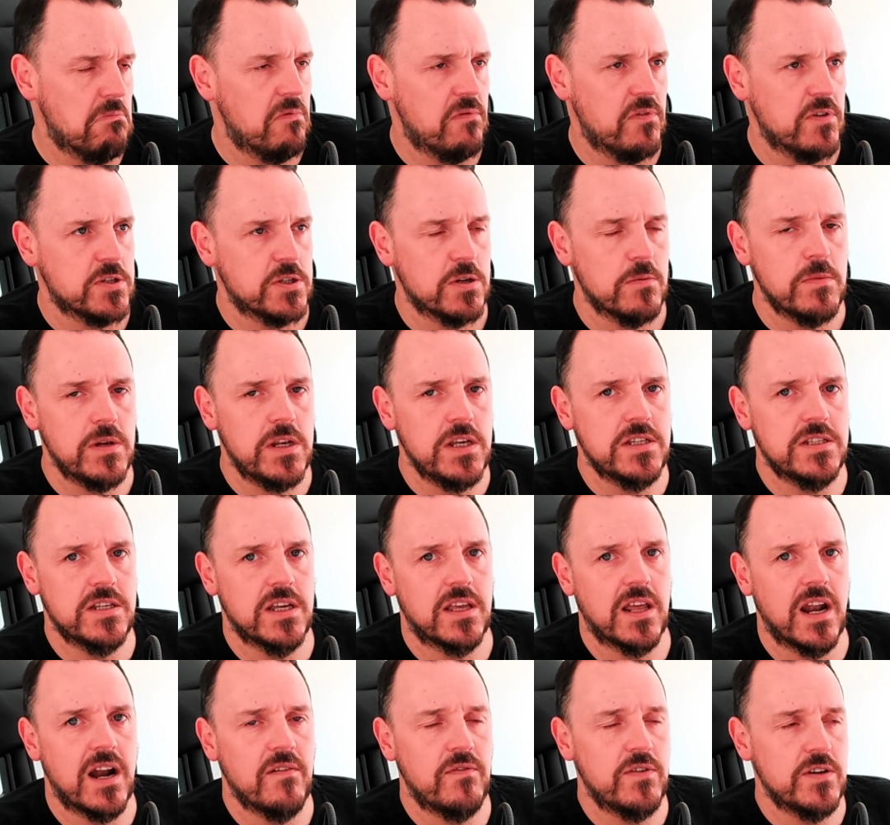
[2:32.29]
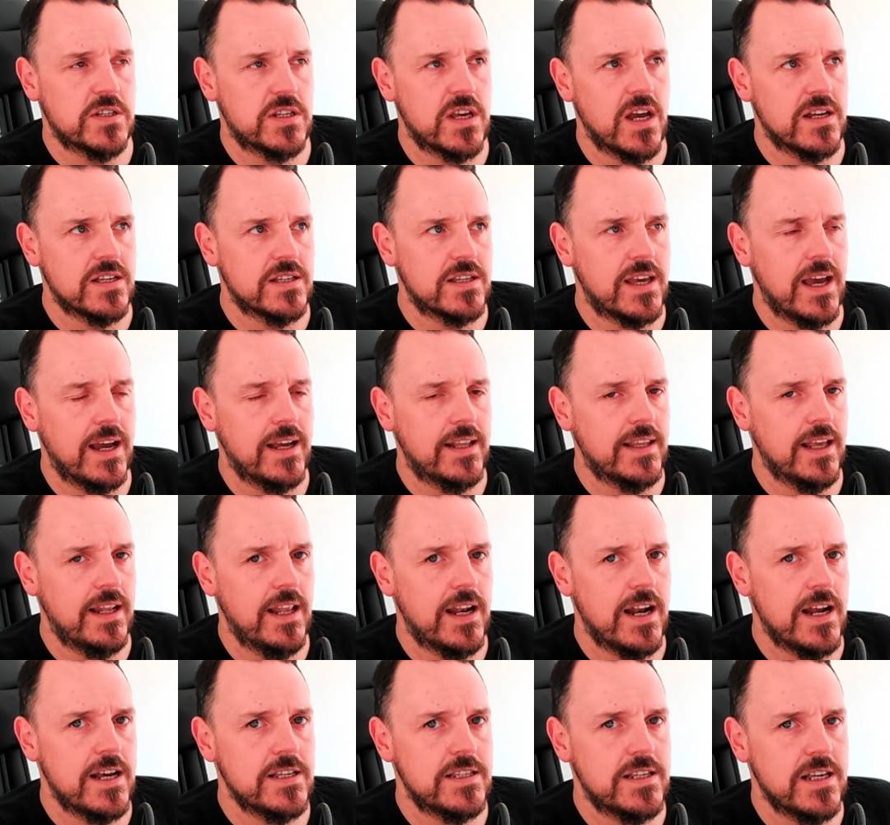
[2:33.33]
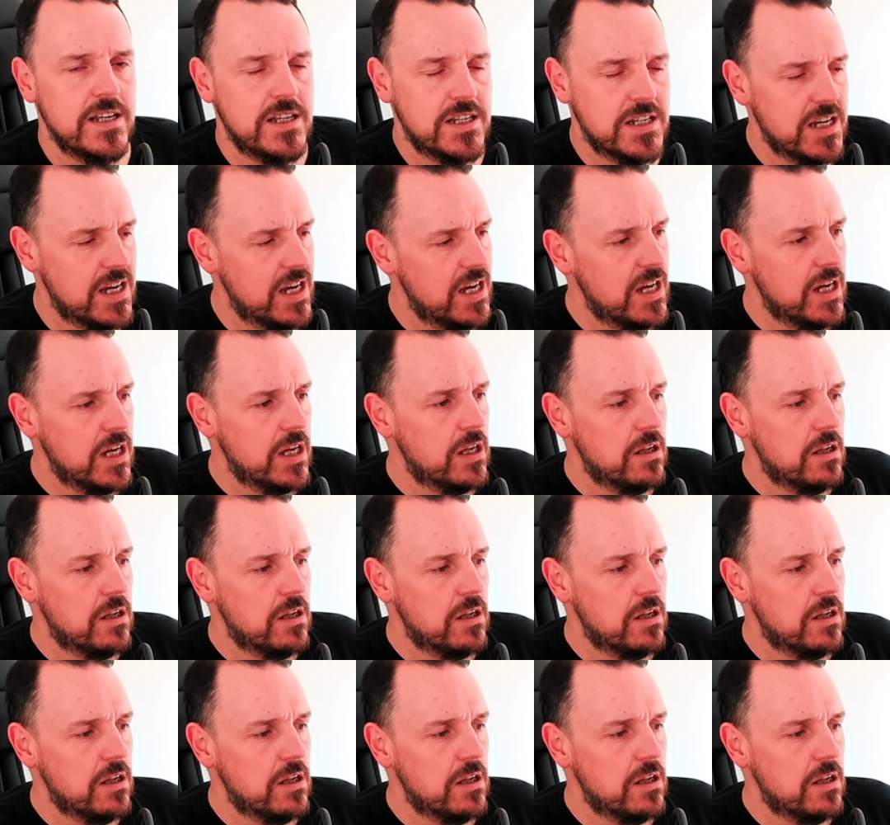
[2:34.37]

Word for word: for some reason the graphics cards kicked in at that stage.